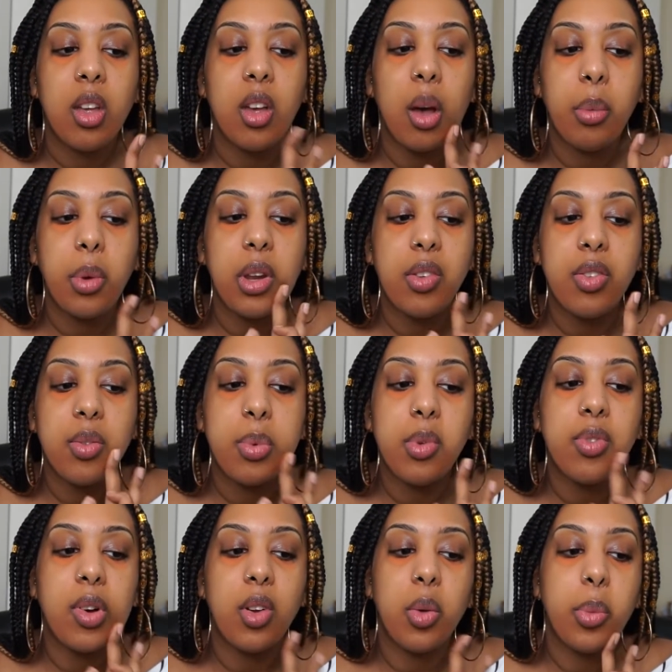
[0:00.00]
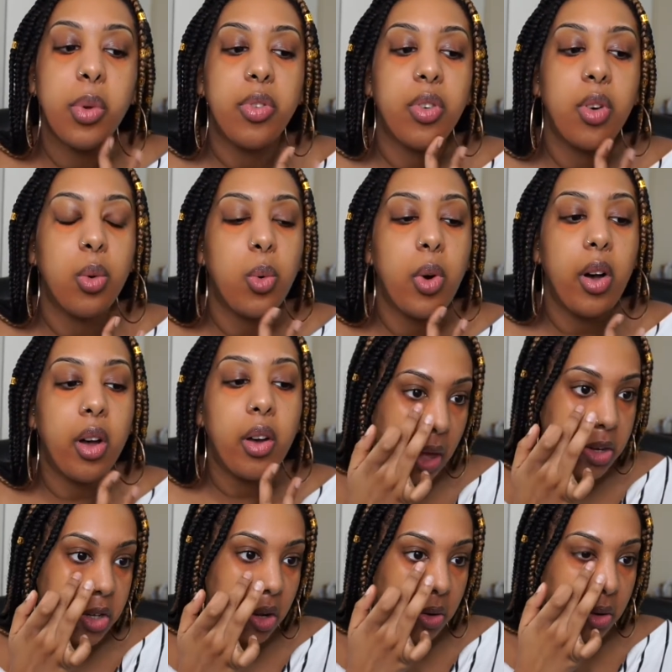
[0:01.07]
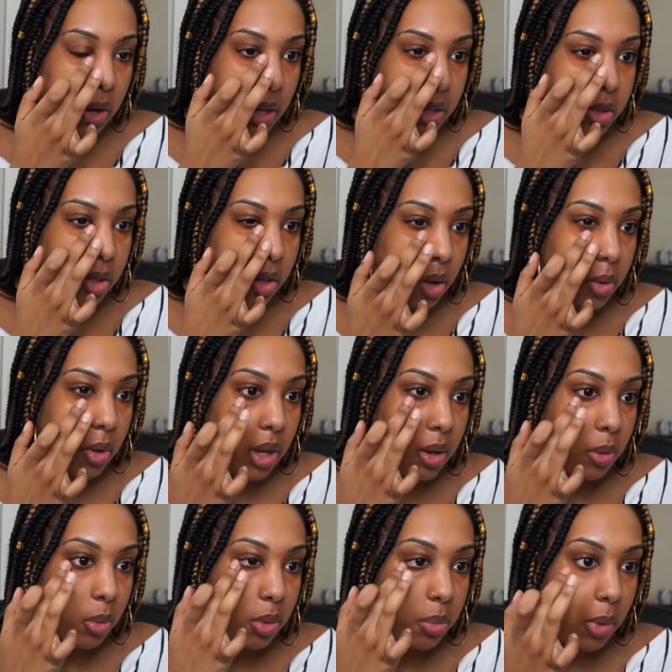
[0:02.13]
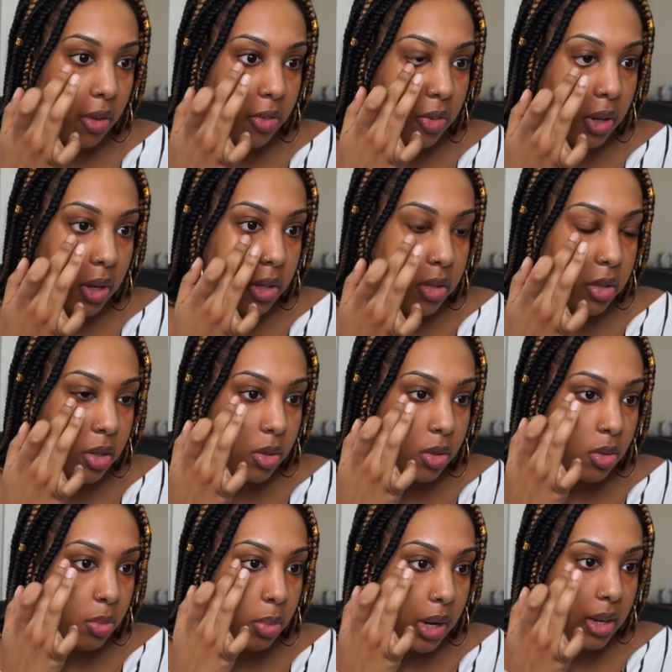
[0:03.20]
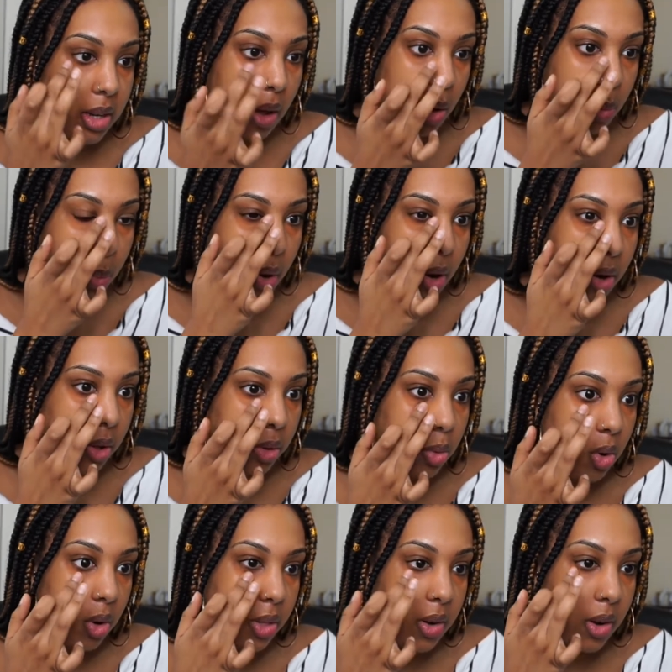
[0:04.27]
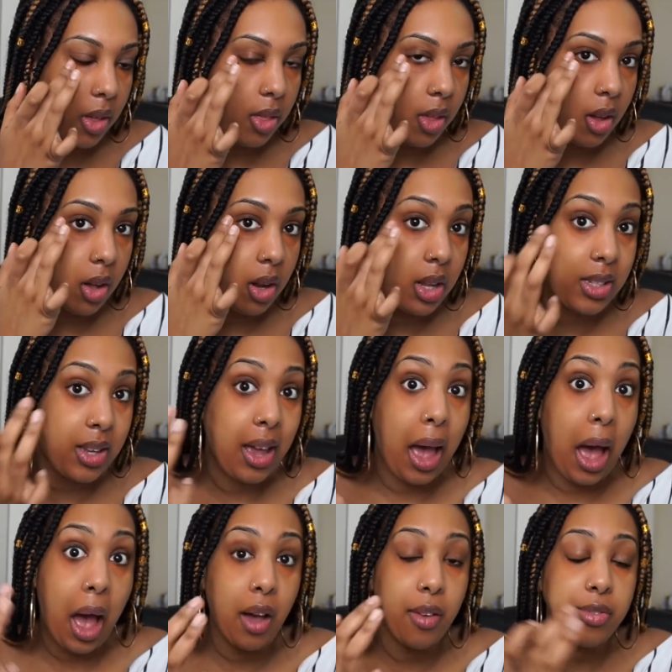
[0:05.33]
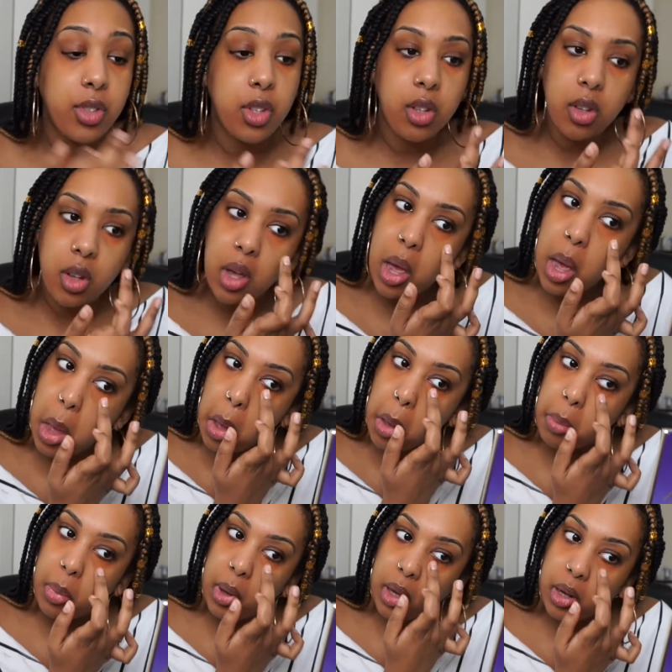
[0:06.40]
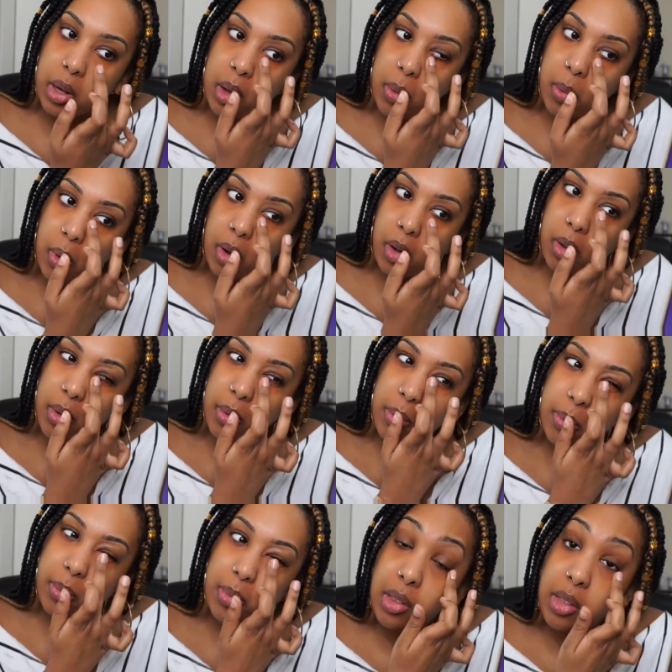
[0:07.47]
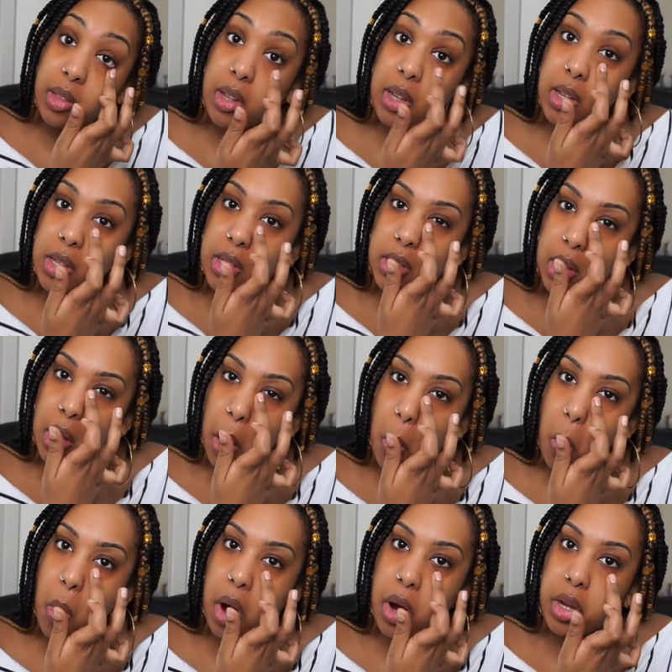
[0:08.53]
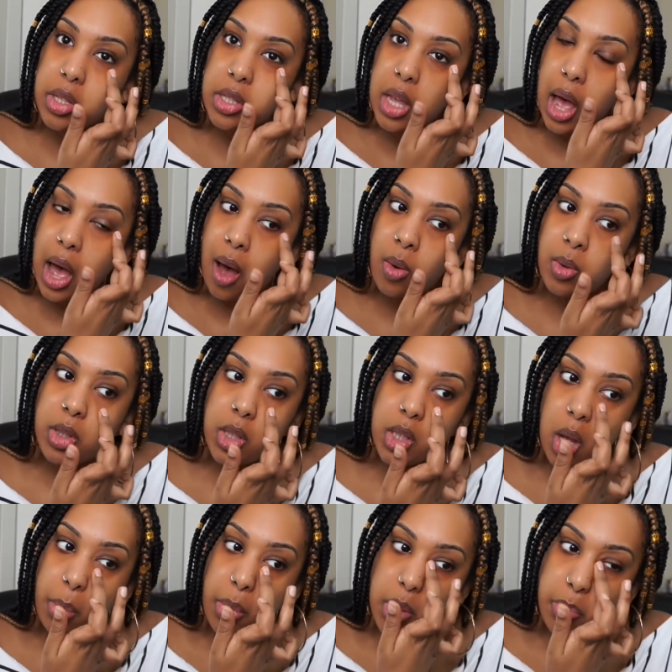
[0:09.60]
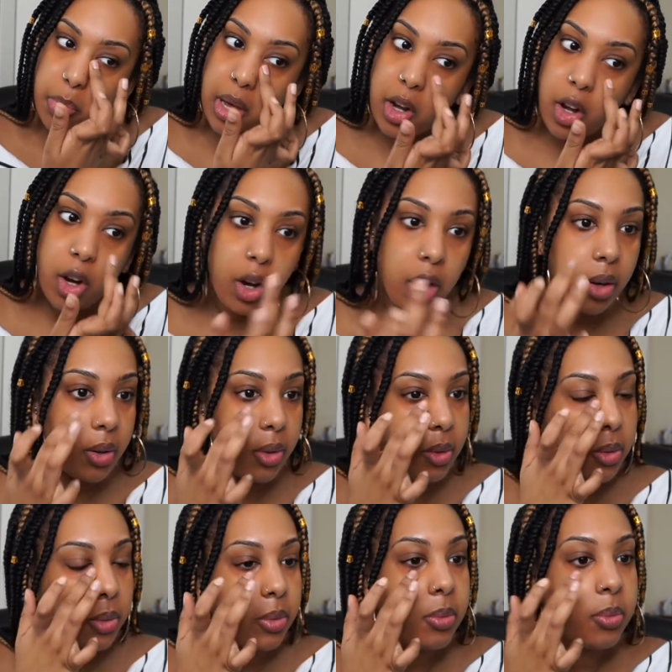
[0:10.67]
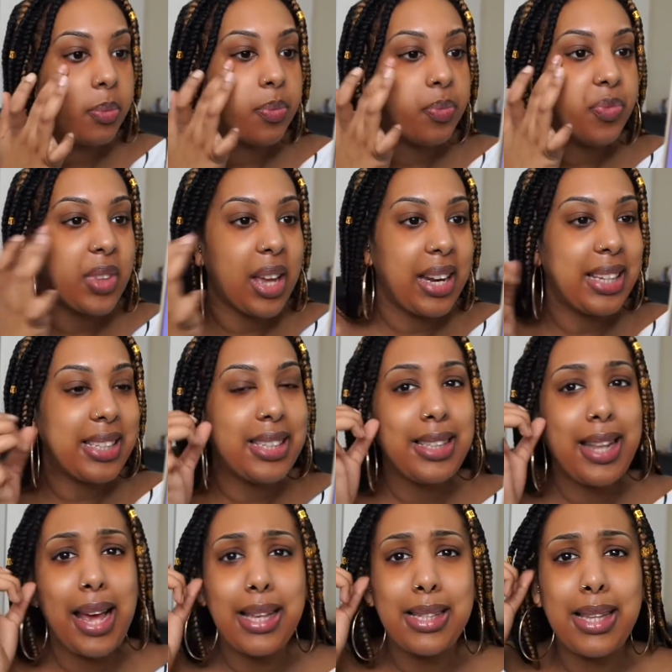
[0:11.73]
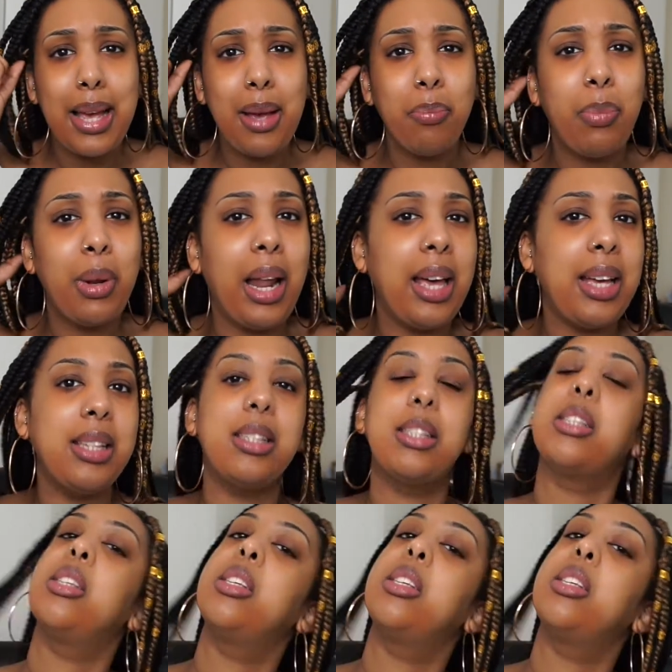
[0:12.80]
I mean, if you've been following me for a while, I don't like to go in with my fingers to blend out a product or anything like that unless I have to. But you know what? This works out so much better and it stays in place.